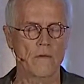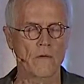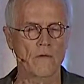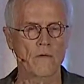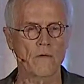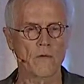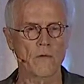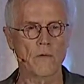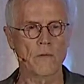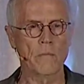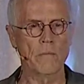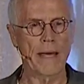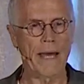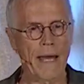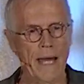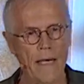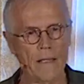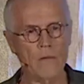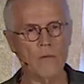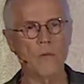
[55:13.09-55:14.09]
So the
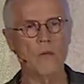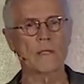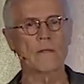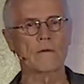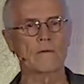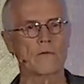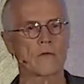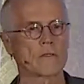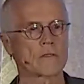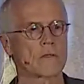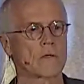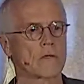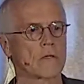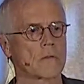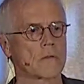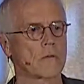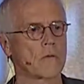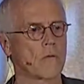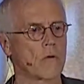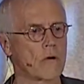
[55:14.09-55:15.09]
pathway to reversing
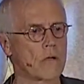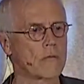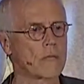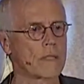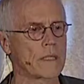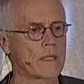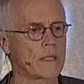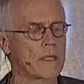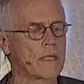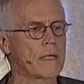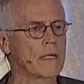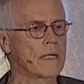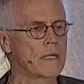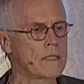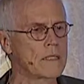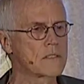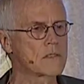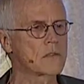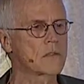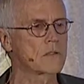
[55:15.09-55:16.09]
global warming
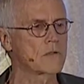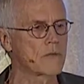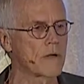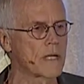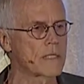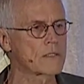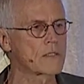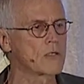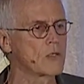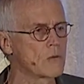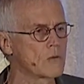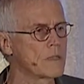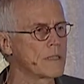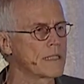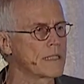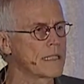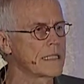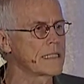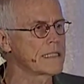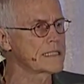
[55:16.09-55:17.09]
is to address human
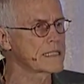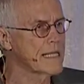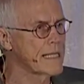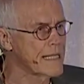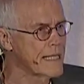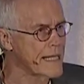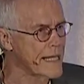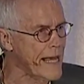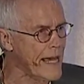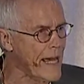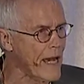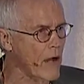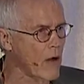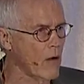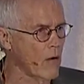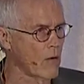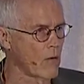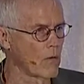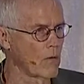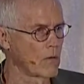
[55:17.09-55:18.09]
needs
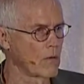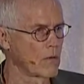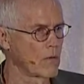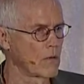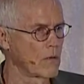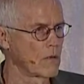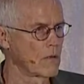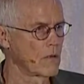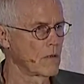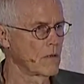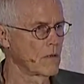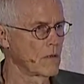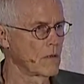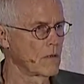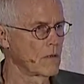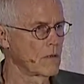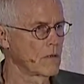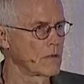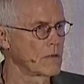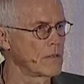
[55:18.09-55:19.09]
now,
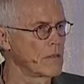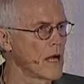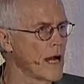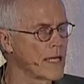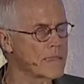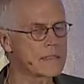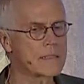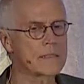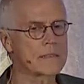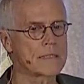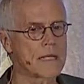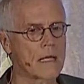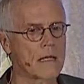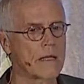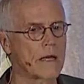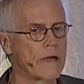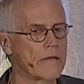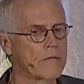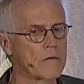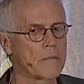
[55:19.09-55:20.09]
not to tell
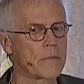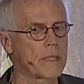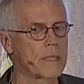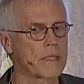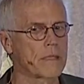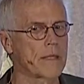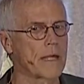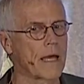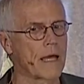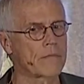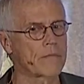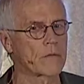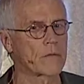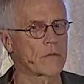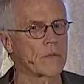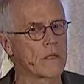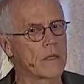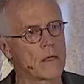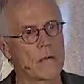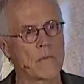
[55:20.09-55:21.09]
everybody they have to
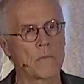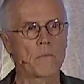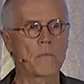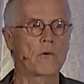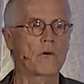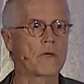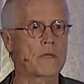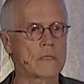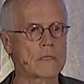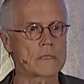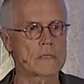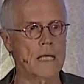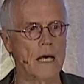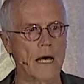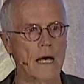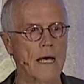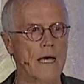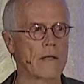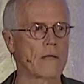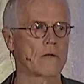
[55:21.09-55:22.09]
put
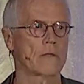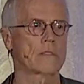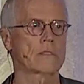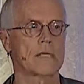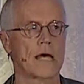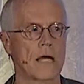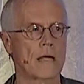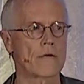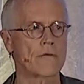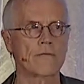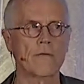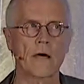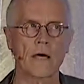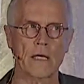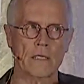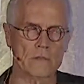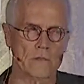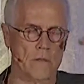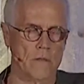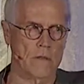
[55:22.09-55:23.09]
aside or
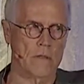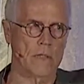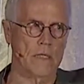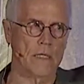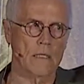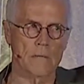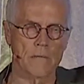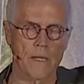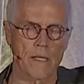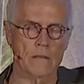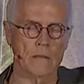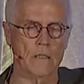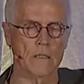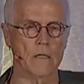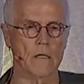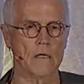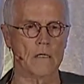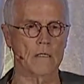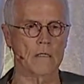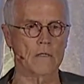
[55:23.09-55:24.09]
sacrifice or think about the
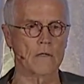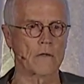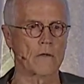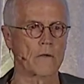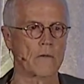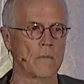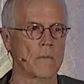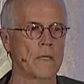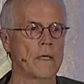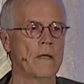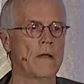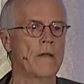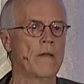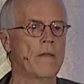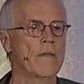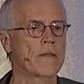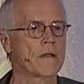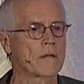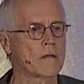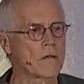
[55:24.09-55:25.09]
long term.
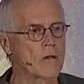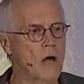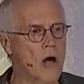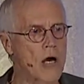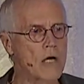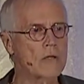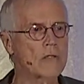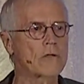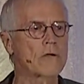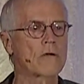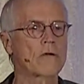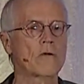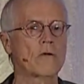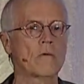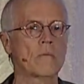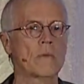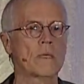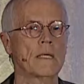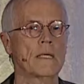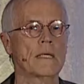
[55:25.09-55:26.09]
The long
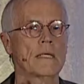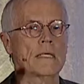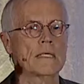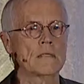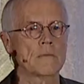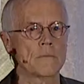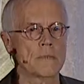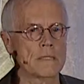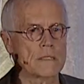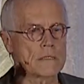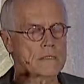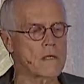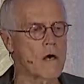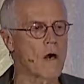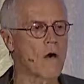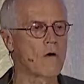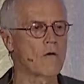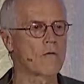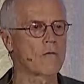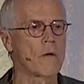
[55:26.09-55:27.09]
term, it'll be
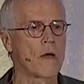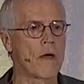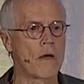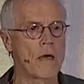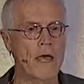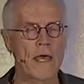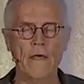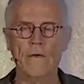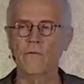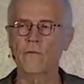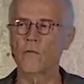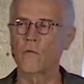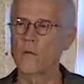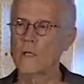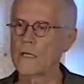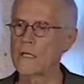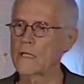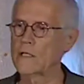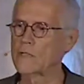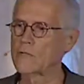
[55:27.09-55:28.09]
solved if
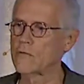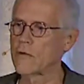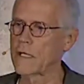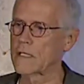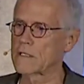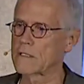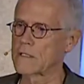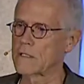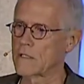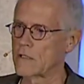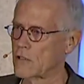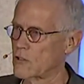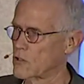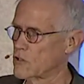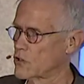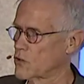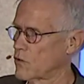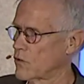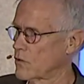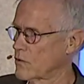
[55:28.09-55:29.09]
we address the
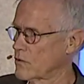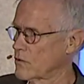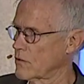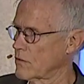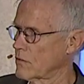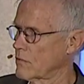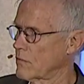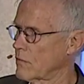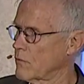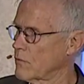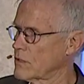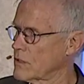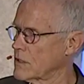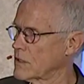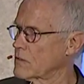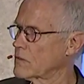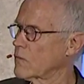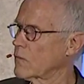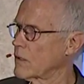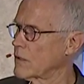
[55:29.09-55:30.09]
short term, which
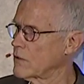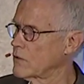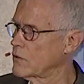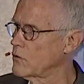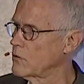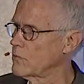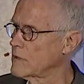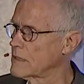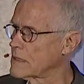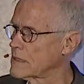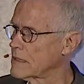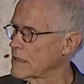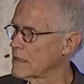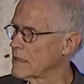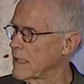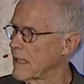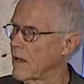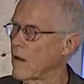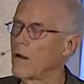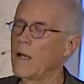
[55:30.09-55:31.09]
is what humans
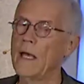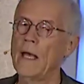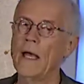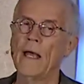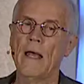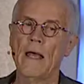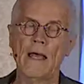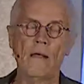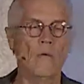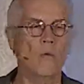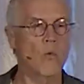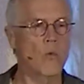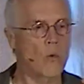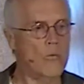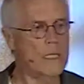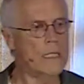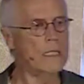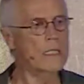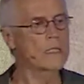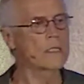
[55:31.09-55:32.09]
need now. And
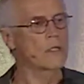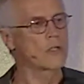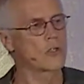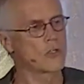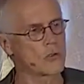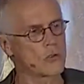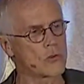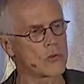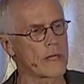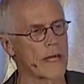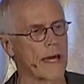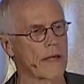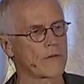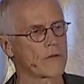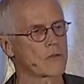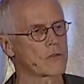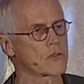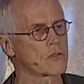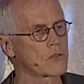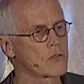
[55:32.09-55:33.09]
we can do that.
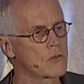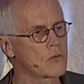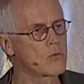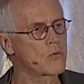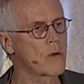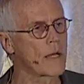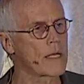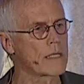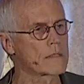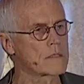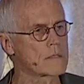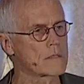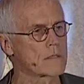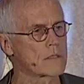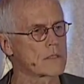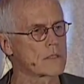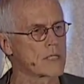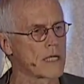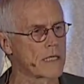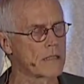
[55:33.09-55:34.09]
There's two ways to
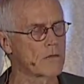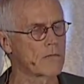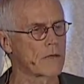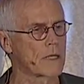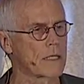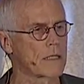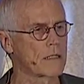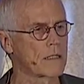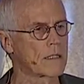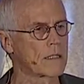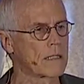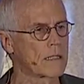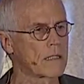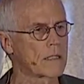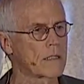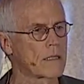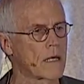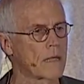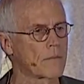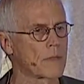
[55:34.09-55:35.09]
generate
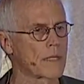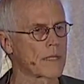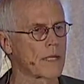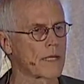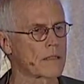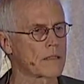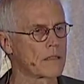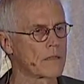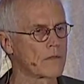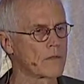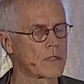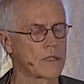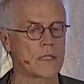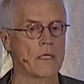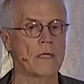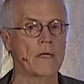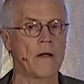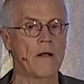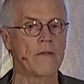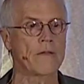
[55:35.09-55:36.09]
economic
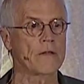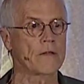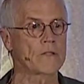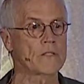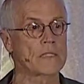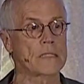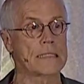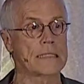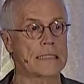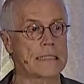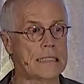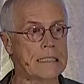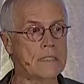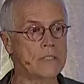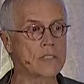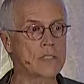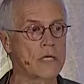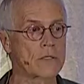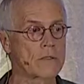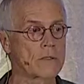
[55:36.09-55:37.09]
activity. There's
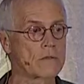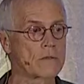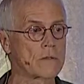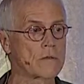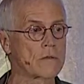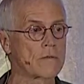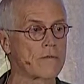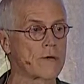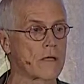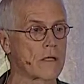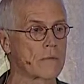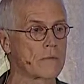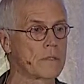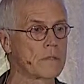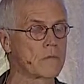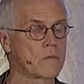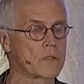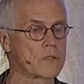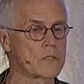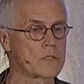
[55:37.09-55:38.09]
degenerative
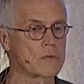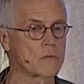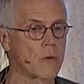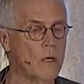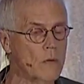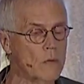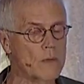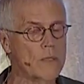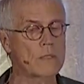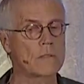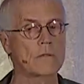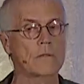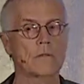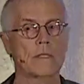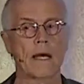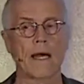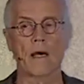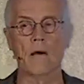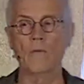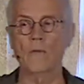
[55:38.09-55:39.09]
development, which is what we do
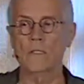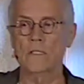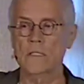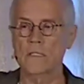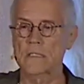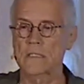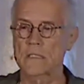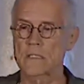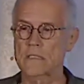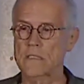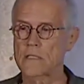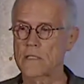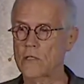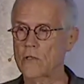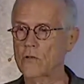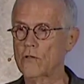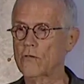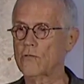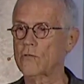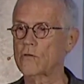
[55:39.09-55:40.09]
now, which is to
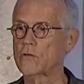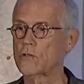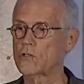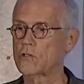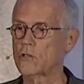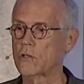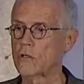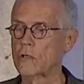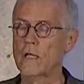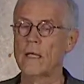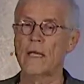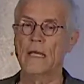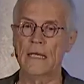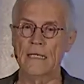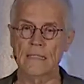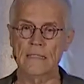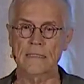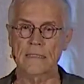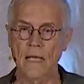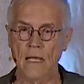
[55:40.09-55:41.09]
steal the future
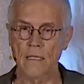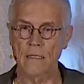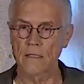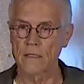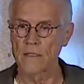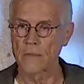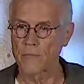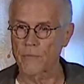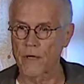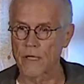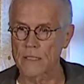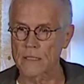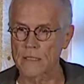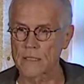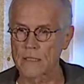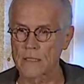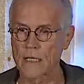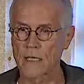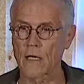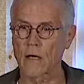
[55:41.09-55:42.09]
and sell it in the
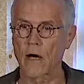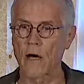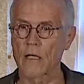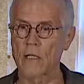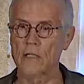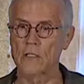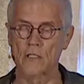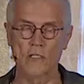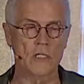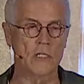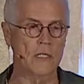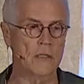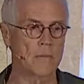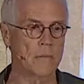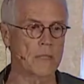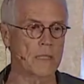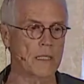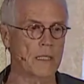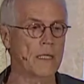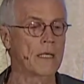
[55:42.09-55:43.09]
present and call it
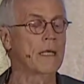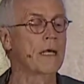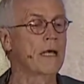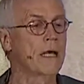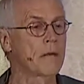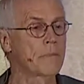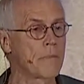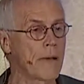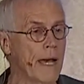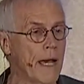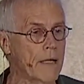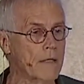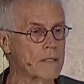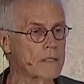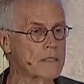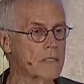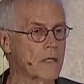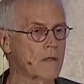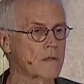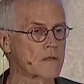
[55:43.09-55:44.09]
GDP and pat
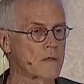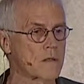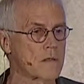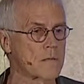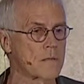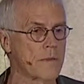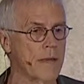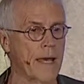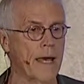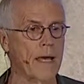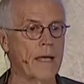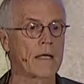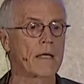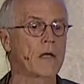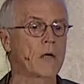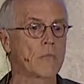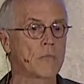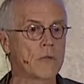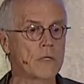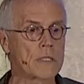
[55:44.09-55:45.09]
ourselves on the back,
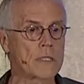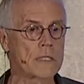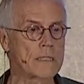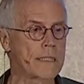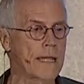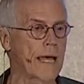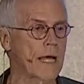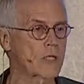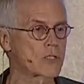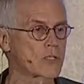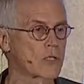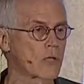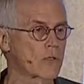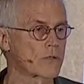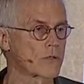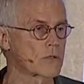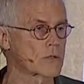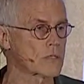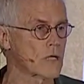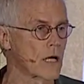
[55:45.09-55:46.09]
put it in tax
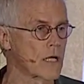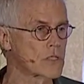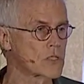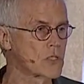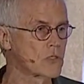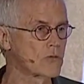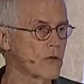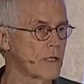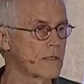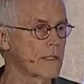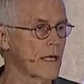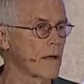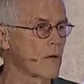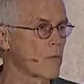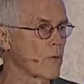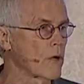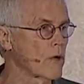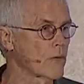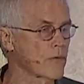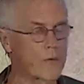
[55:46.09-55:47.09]
shelters, concentrate that
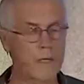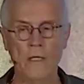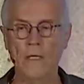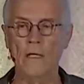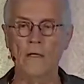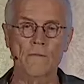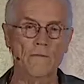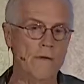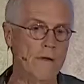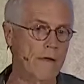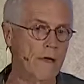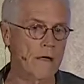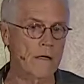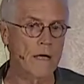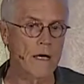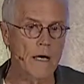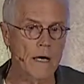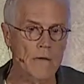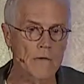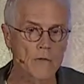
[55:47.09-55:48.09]
wealth, and figure
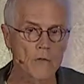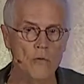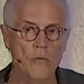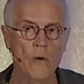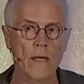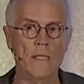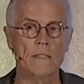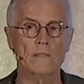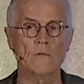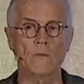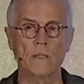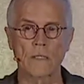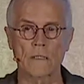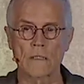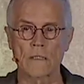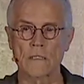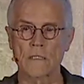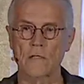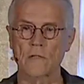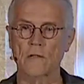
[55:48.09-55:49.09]
out new ways we can
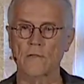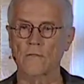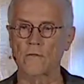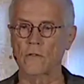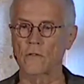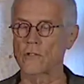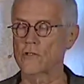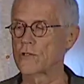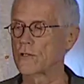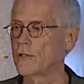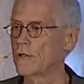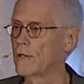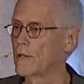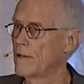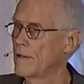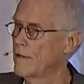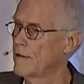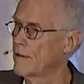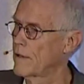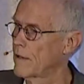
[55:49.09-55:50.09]
steal the future
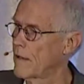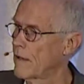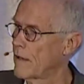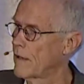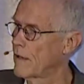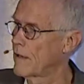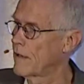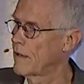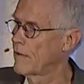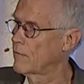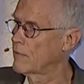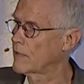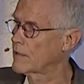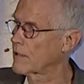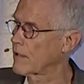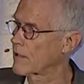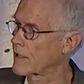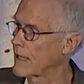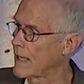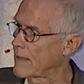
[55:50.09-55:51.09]
uh, with
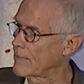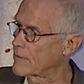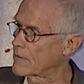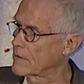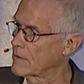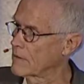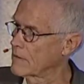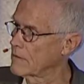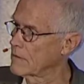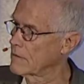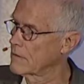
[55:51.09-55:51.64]
our capital.